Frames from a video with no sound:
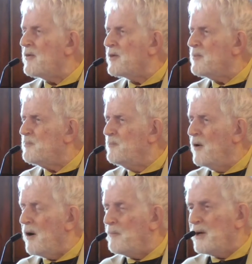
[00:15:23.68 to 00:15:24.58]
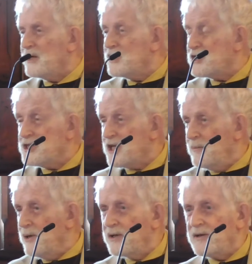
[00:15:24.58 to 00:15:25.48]
the politicians in
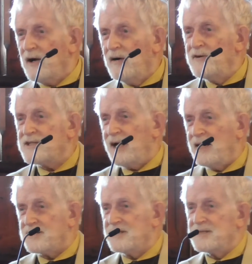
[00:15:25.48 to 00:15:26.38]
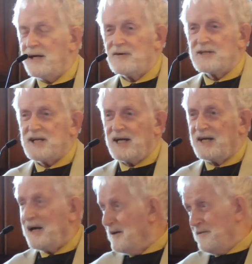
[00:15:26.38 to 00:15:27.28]
America, the obvious answer is they've got to take
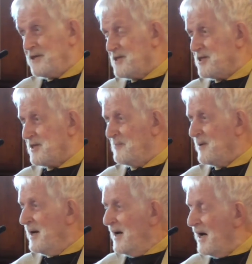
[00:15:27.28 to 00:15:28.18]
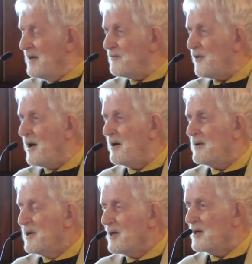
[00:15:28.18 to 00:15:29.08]
account of the system. And if
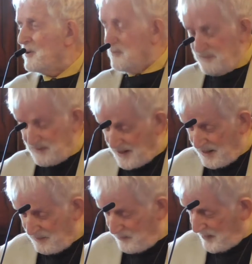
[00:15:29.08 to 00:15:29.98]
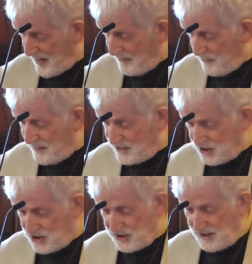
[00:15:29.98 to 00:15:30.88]
they're going to have a
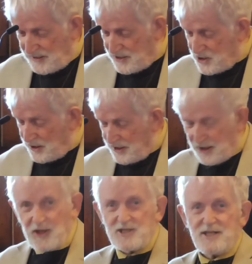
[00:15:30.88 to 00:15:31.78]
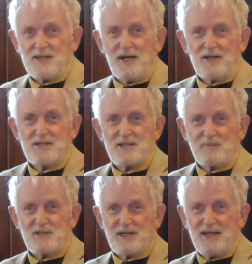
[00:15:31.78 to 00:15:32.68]
message that is not going to go down in
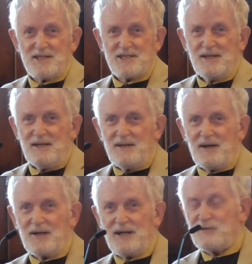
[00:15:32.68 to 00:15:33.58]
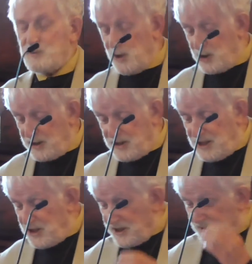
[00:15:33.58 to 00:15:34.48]
some states, they've got to give special
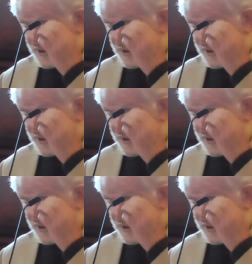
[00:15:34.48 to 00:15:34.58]
attention to